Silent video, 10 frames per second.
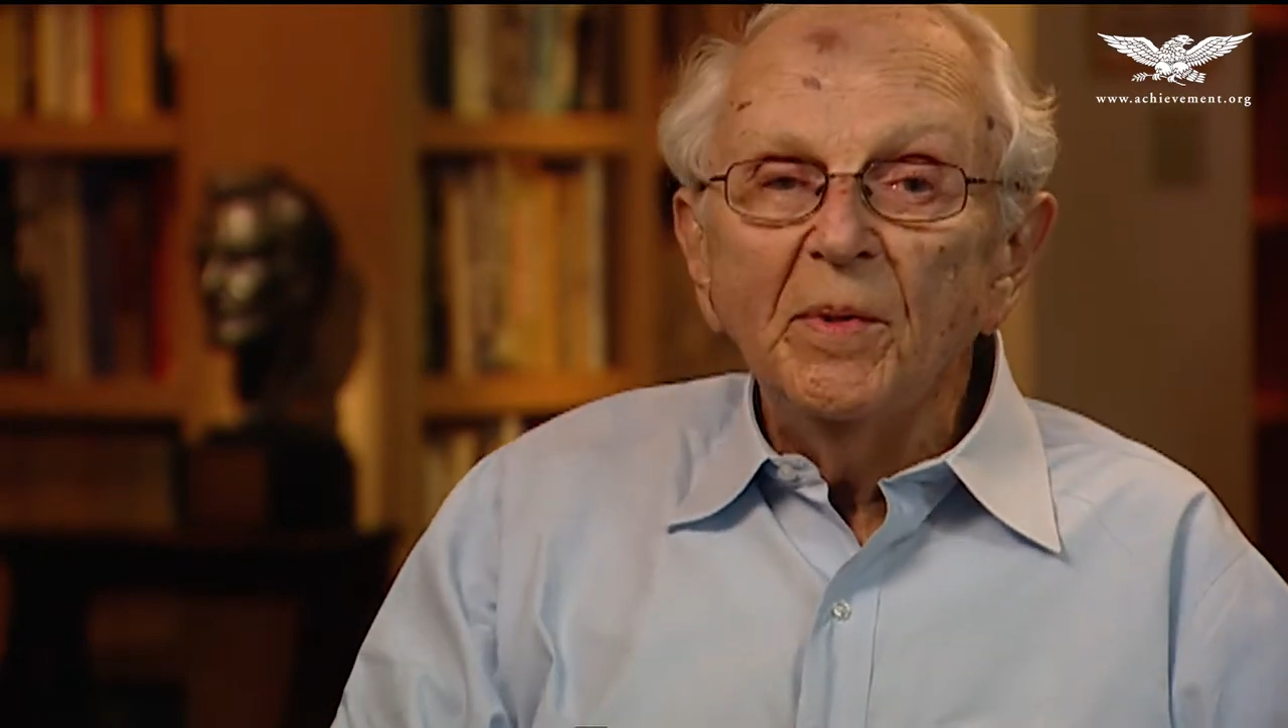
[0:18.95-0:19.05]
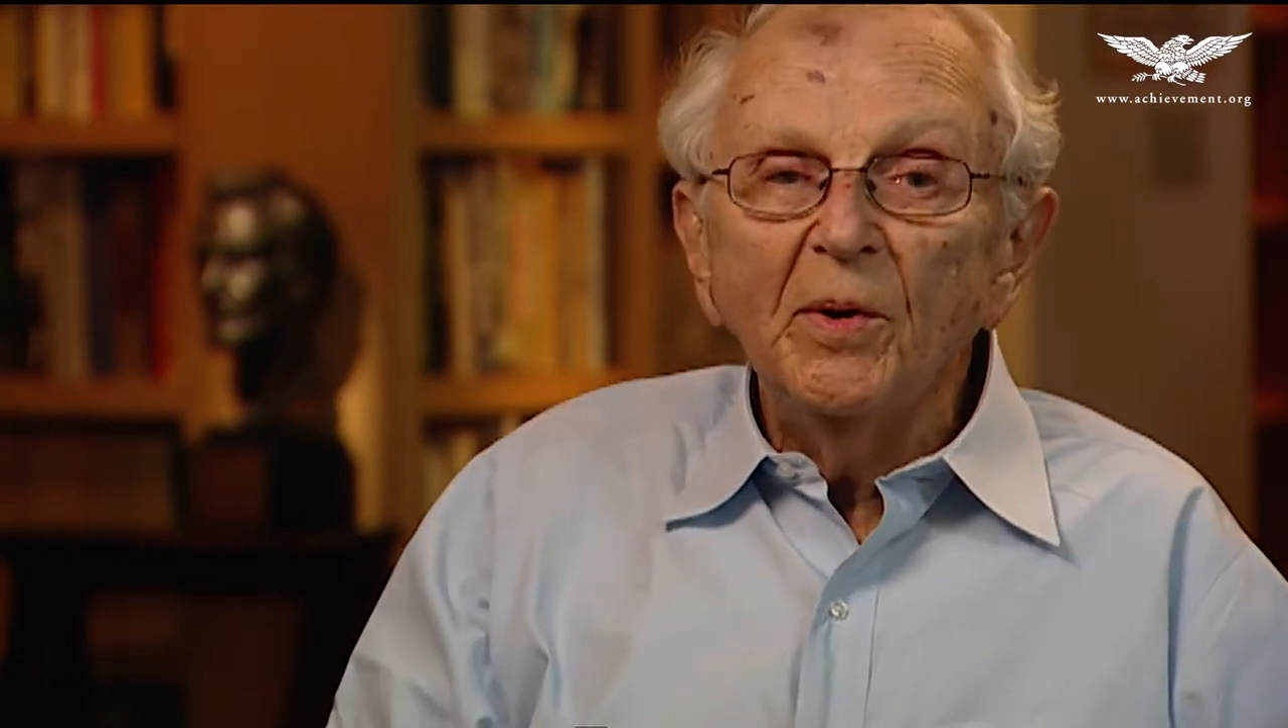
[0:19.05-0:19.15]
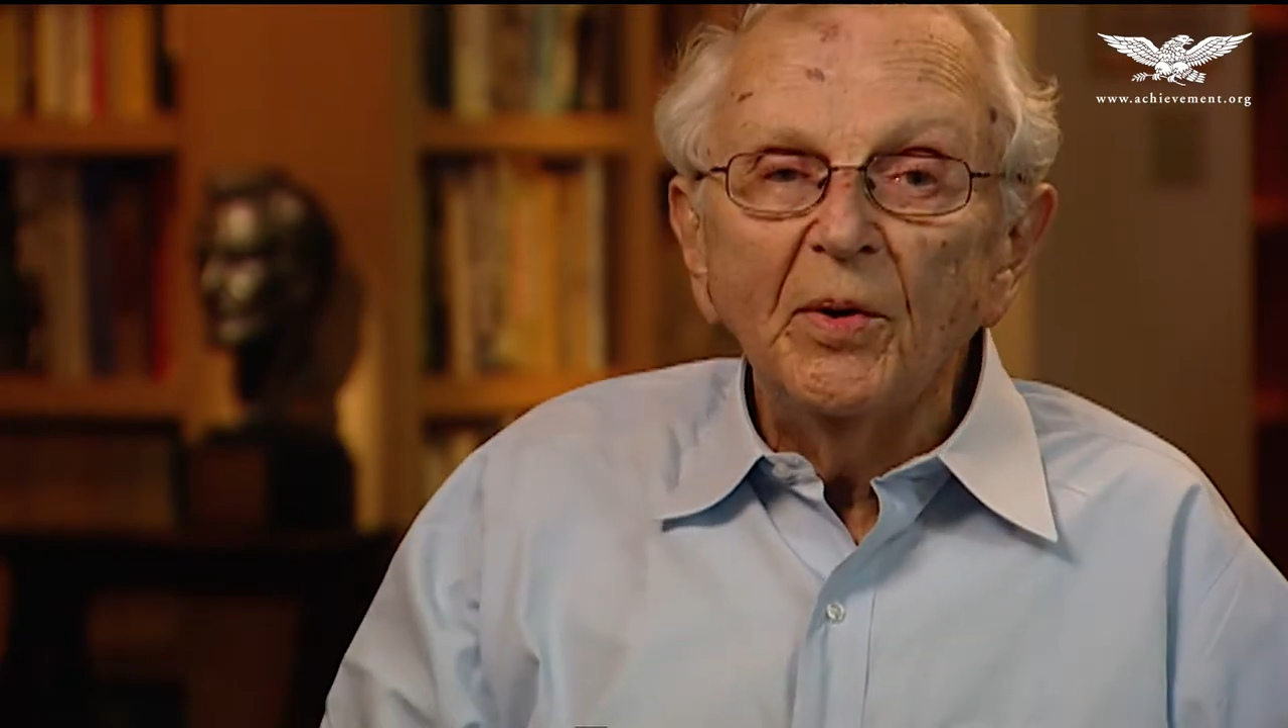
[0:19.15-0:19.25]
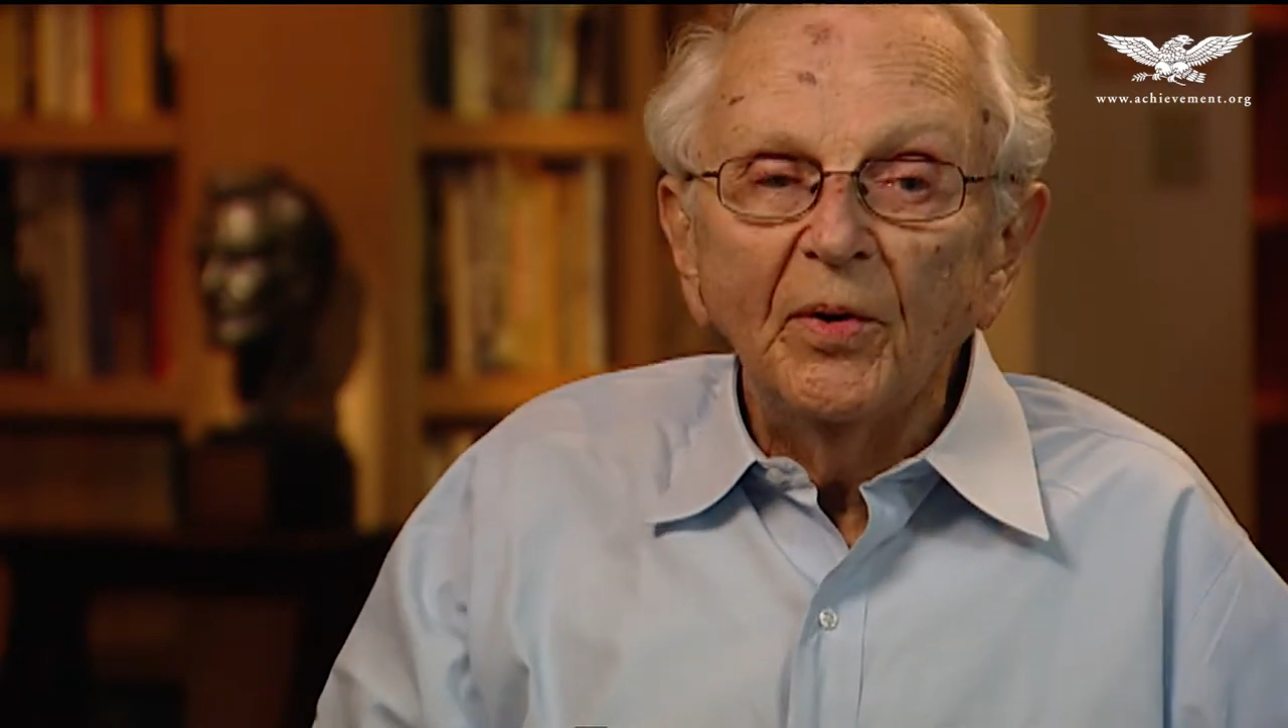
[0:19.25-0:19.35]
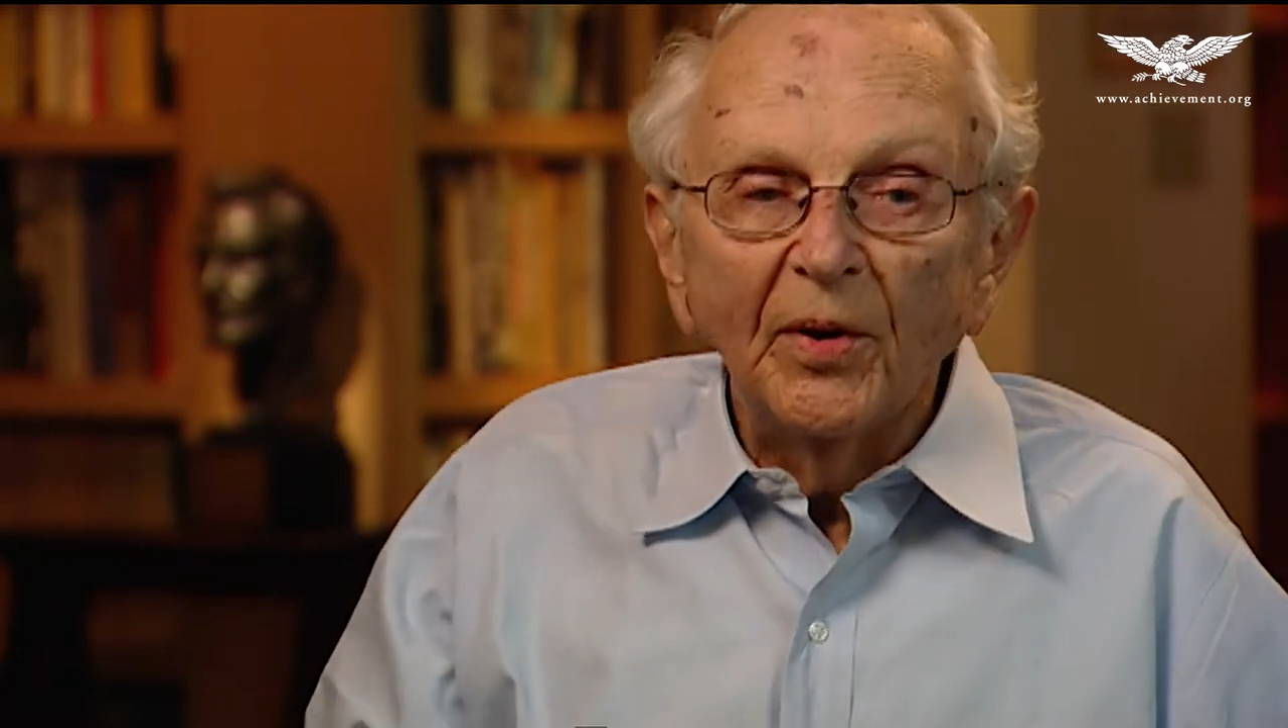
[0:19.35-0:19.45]

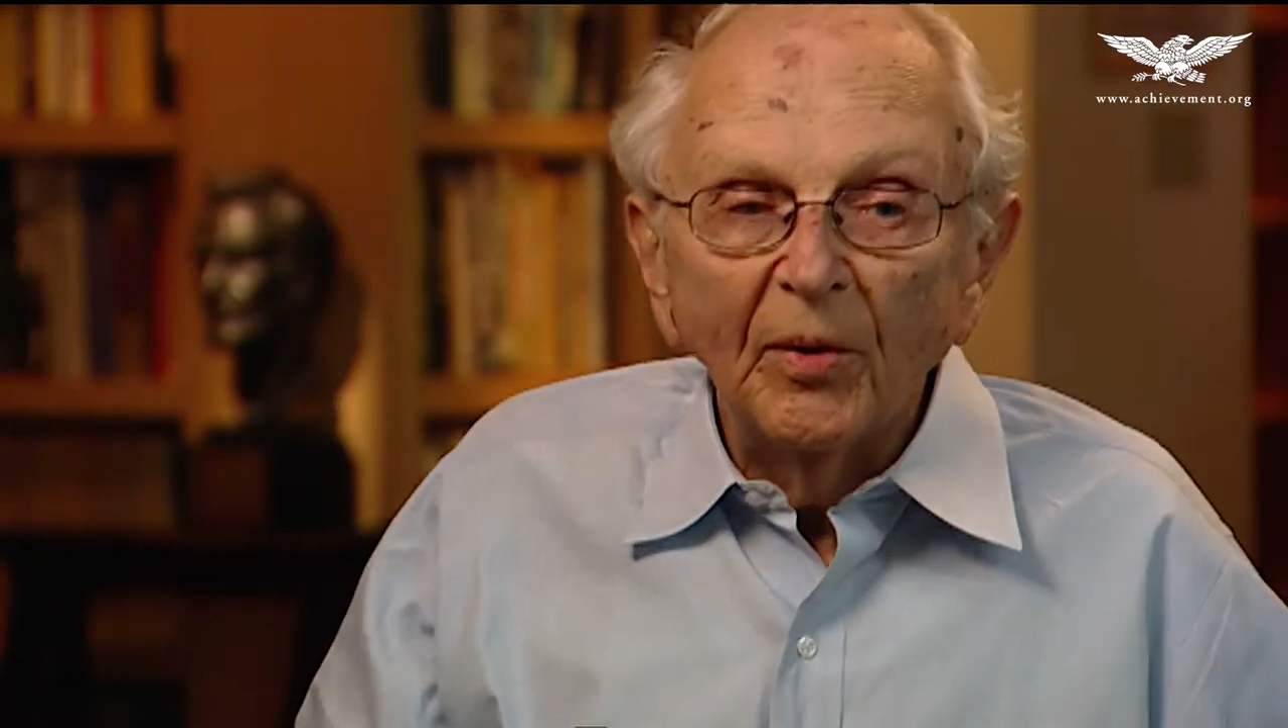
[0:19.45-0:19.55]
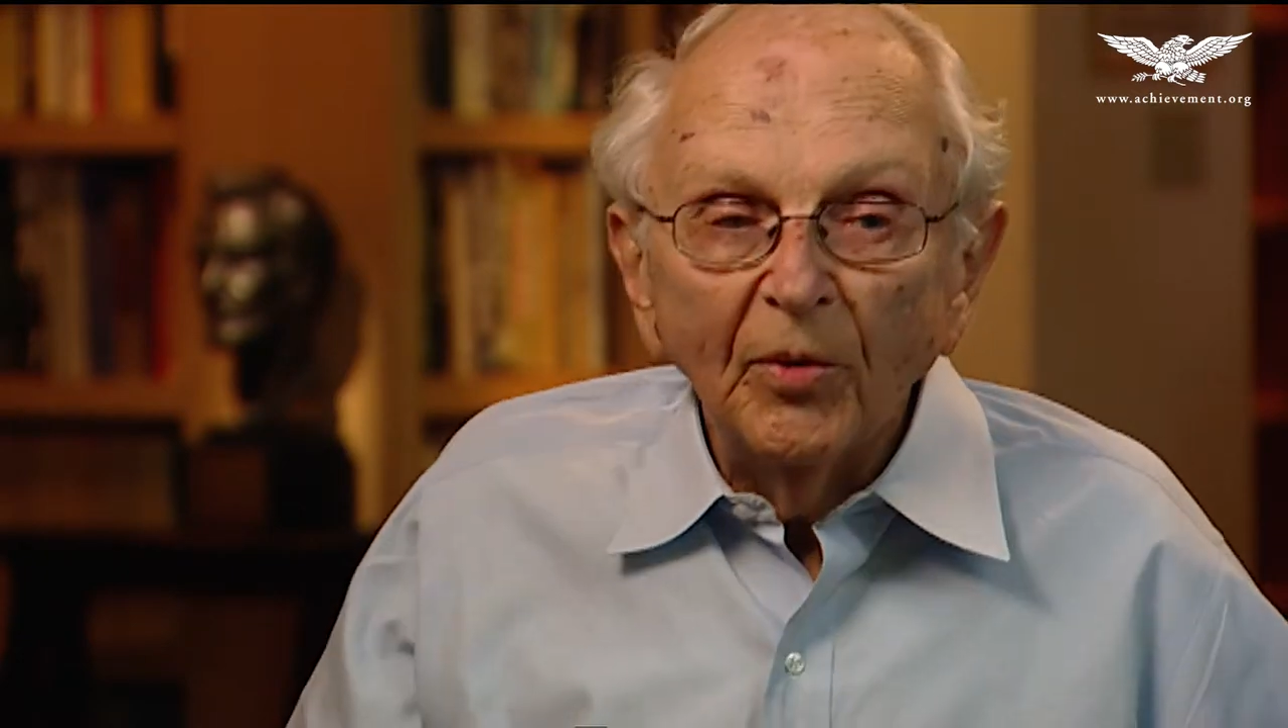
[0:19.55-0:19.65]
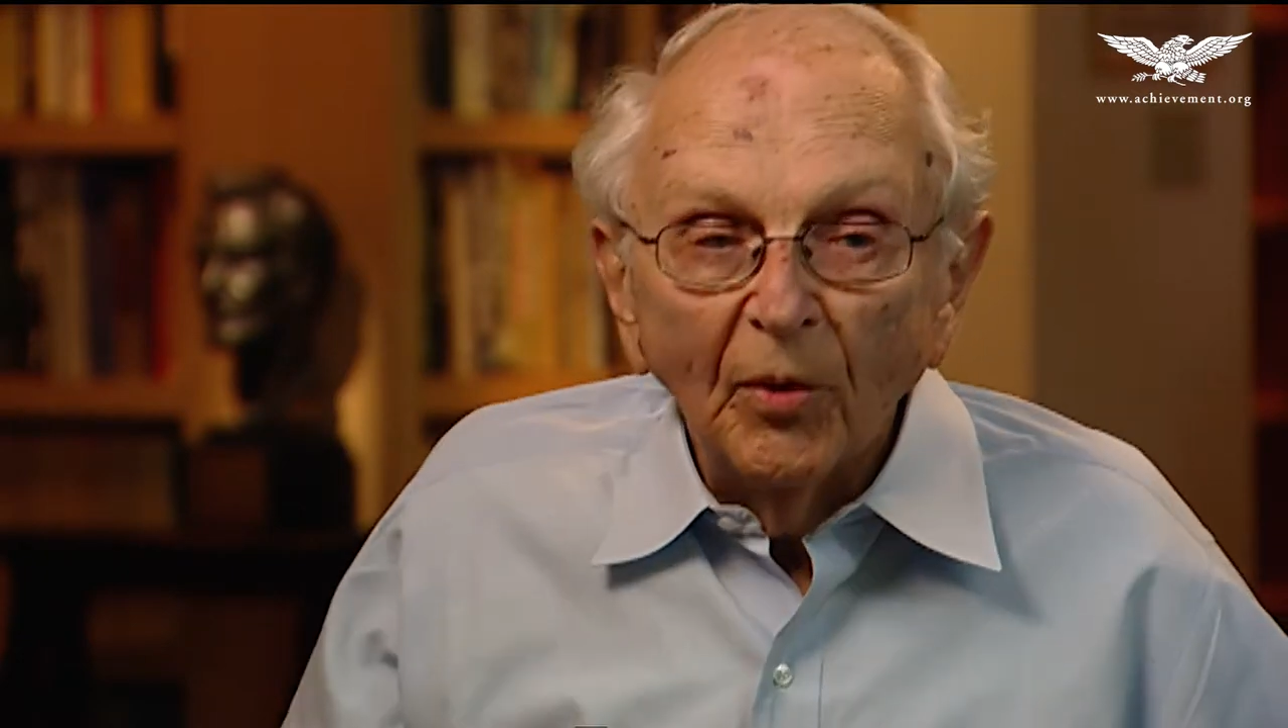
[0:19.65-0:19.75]
he